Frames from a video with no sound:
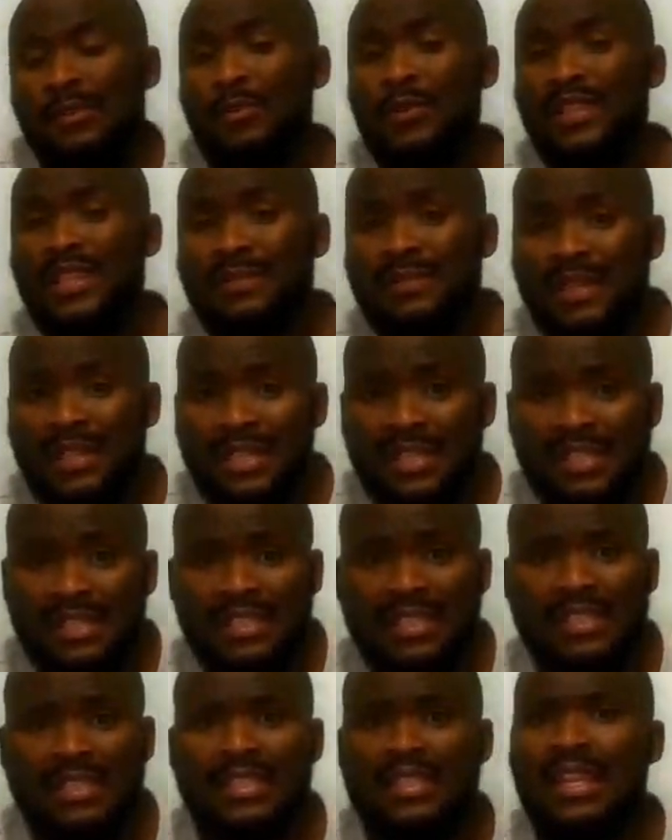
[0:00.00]
with
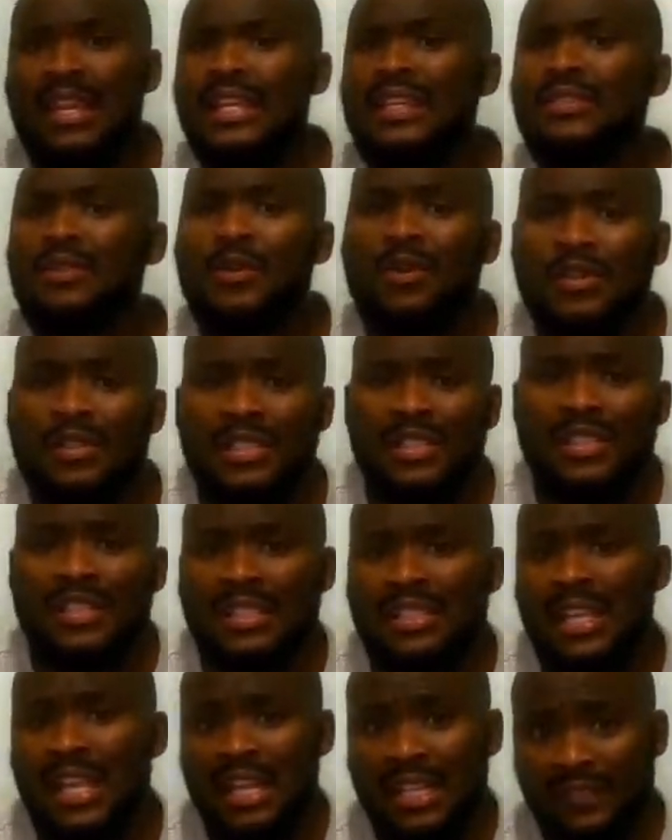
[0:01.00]
medicine and courses
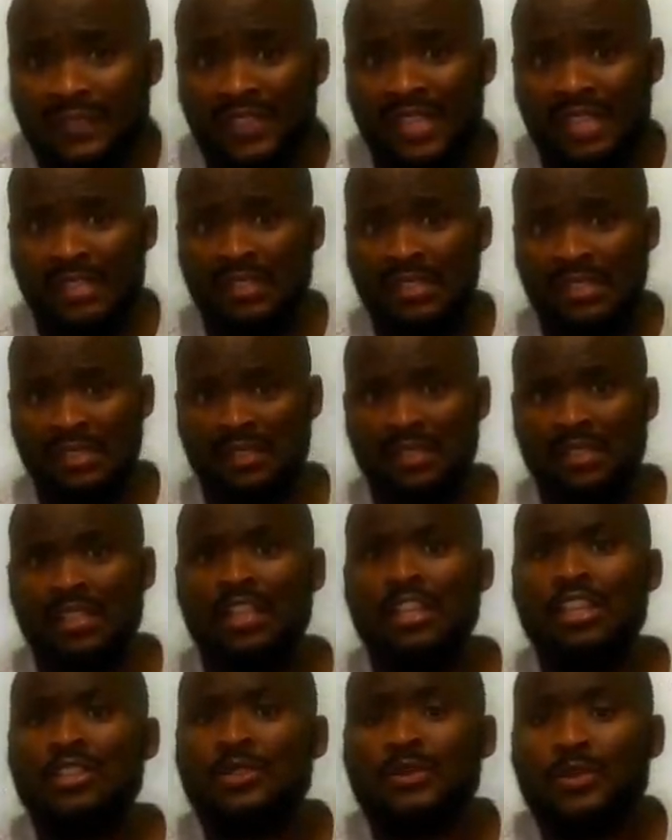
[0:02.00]
in health sciences.
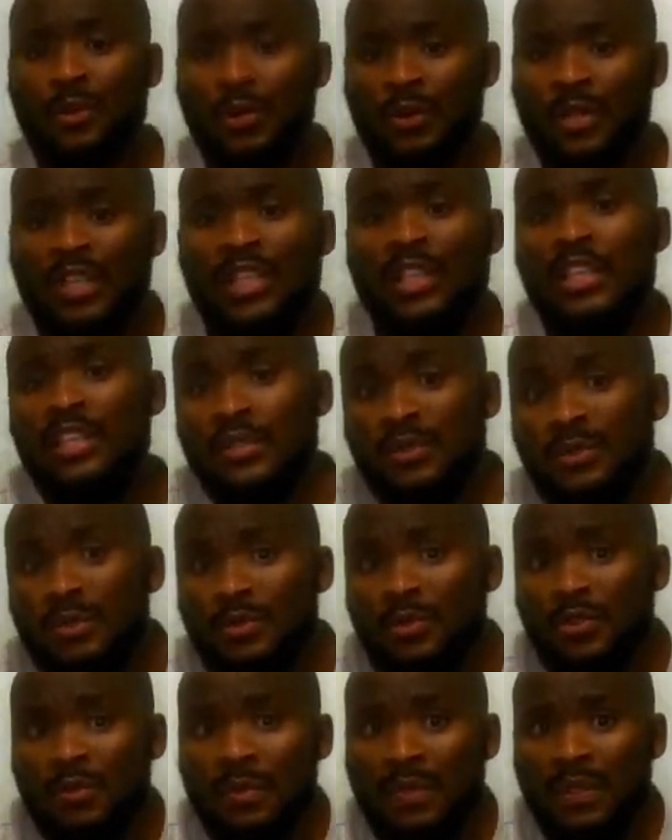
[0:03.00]
So it is going
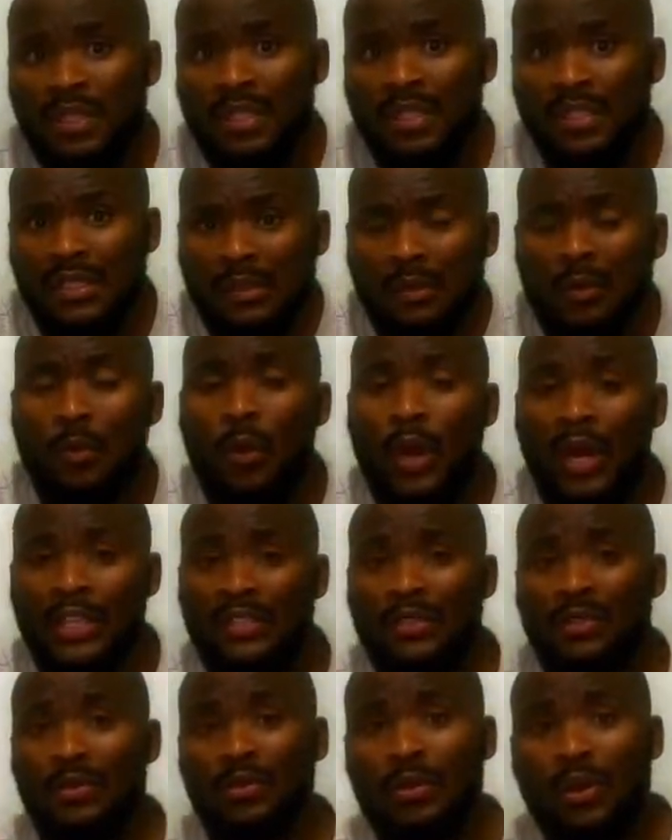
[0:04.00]
to be quite
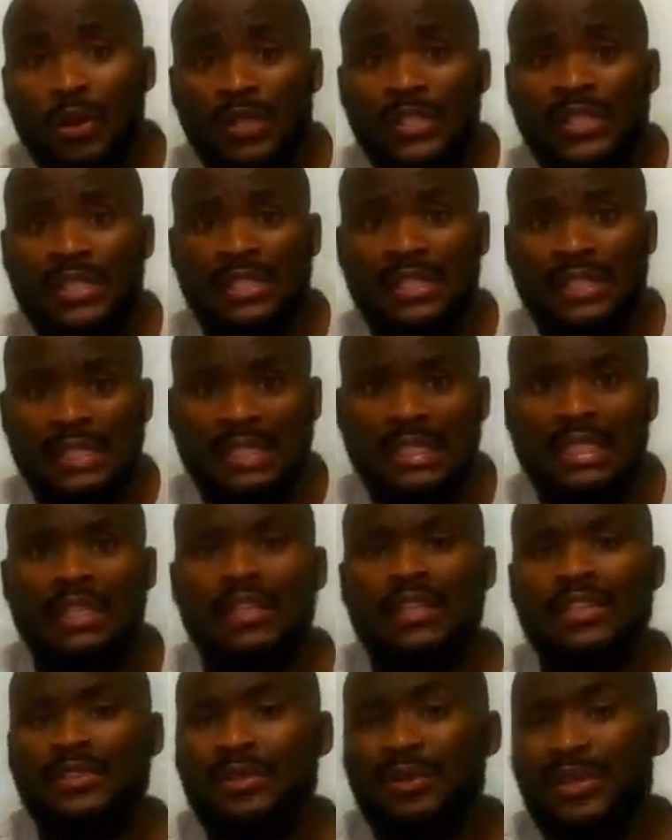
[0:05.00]
costly.
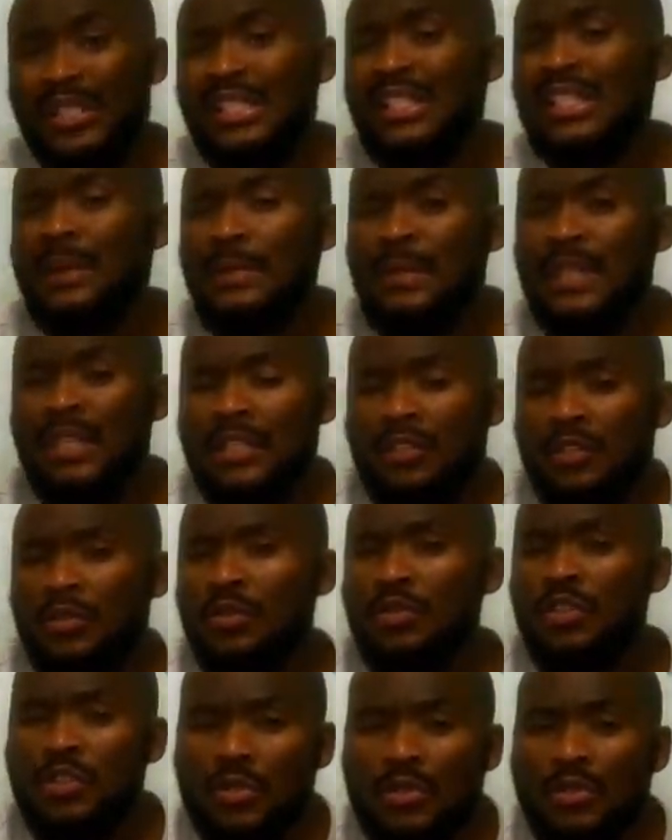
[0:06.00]
So it's something that you
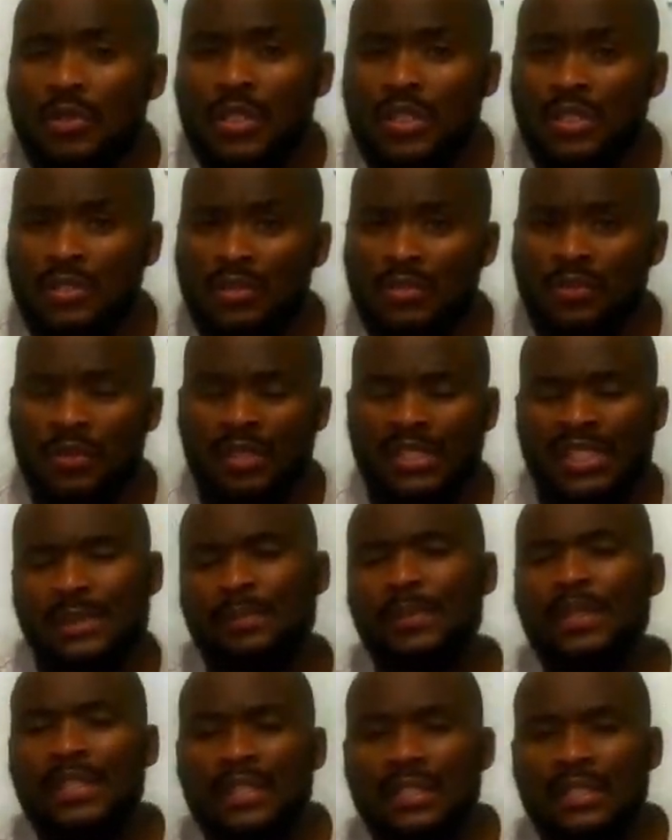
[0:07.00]
need to look into,
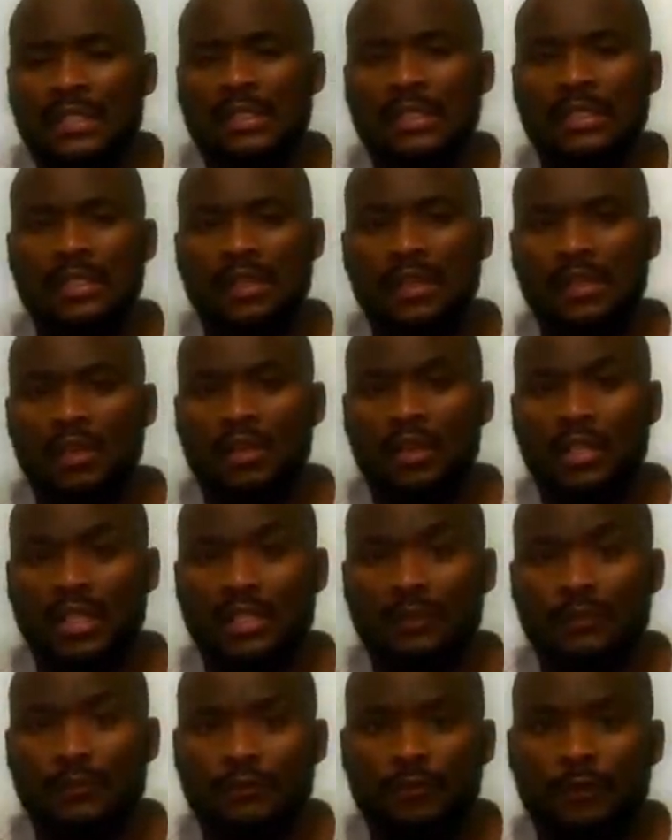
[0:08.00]
especially
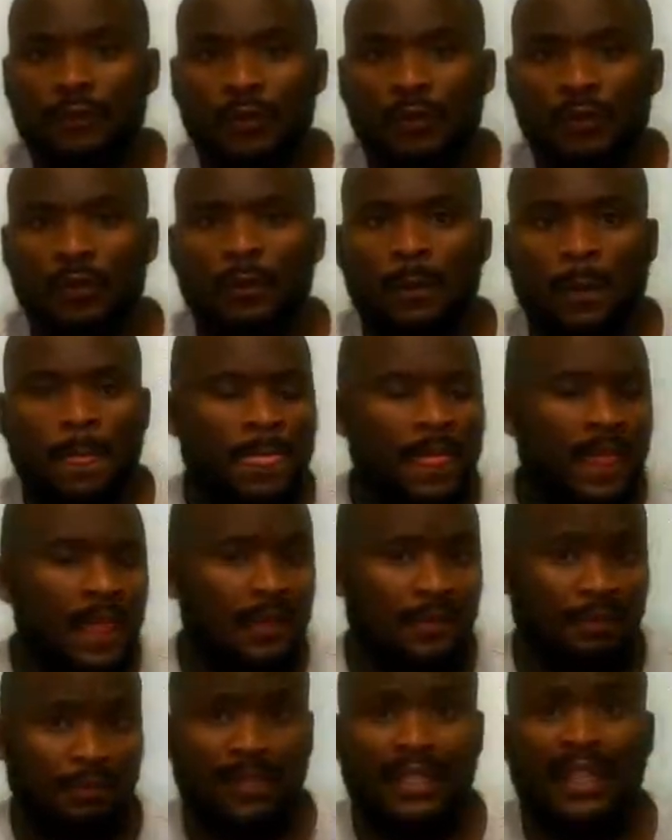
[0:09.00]
if you
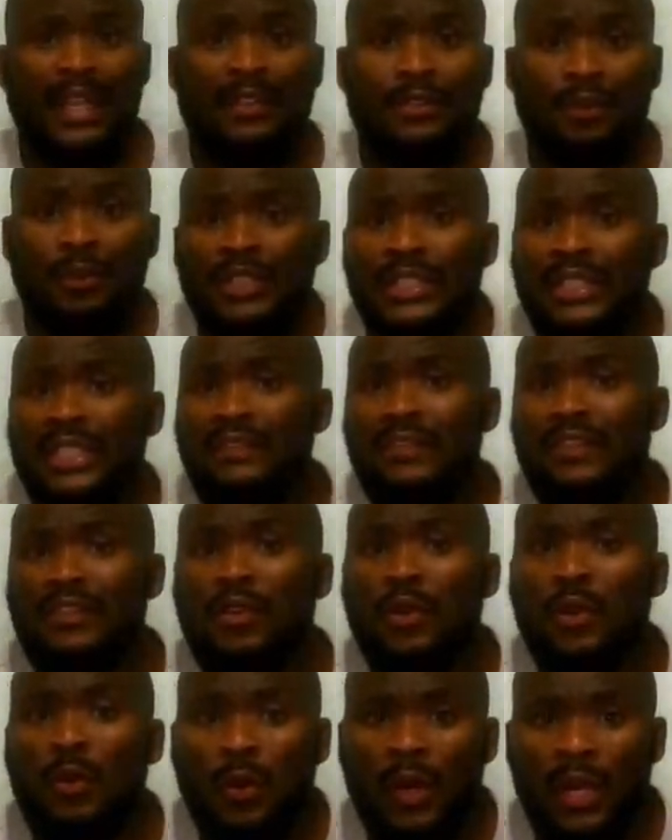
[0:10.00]
plan on leaving
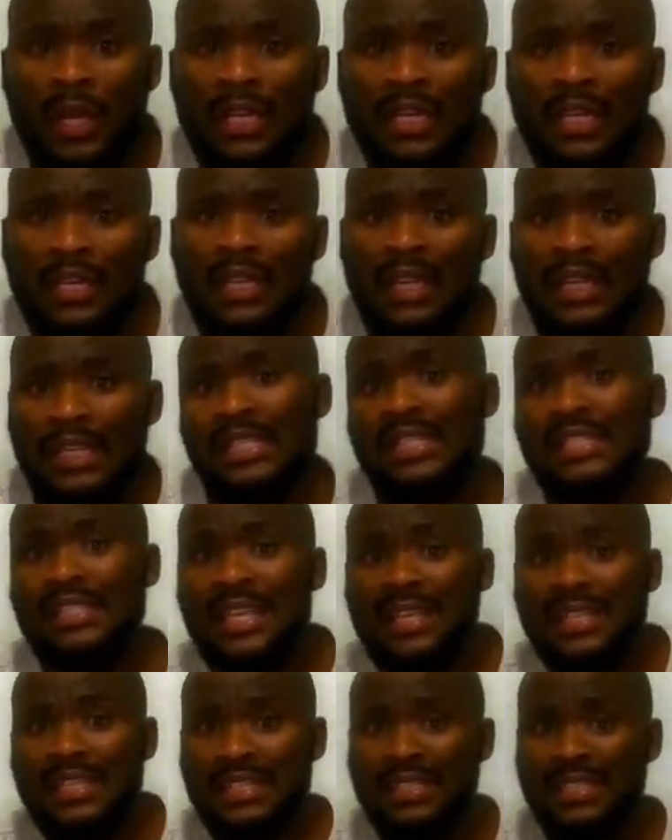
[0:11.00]
your work and
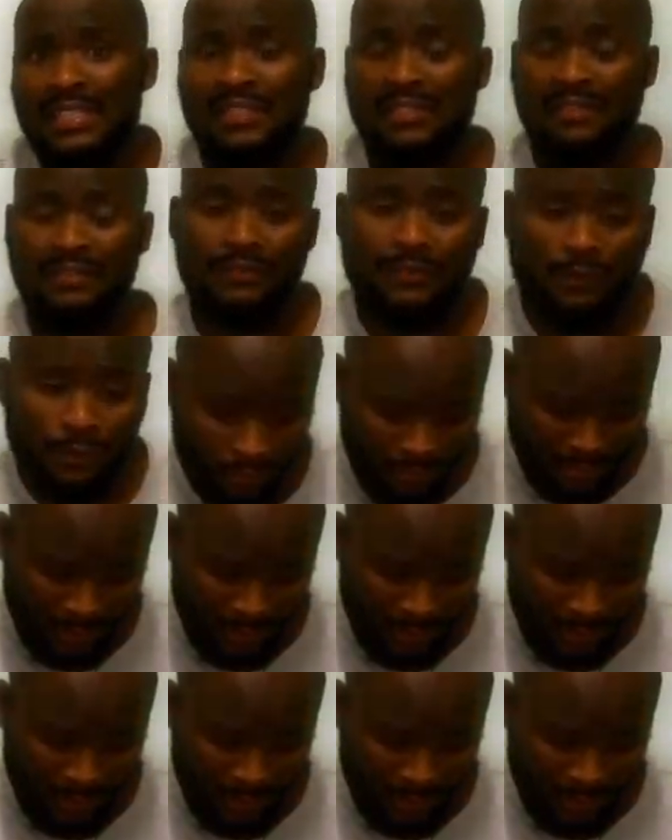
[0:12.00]
studying full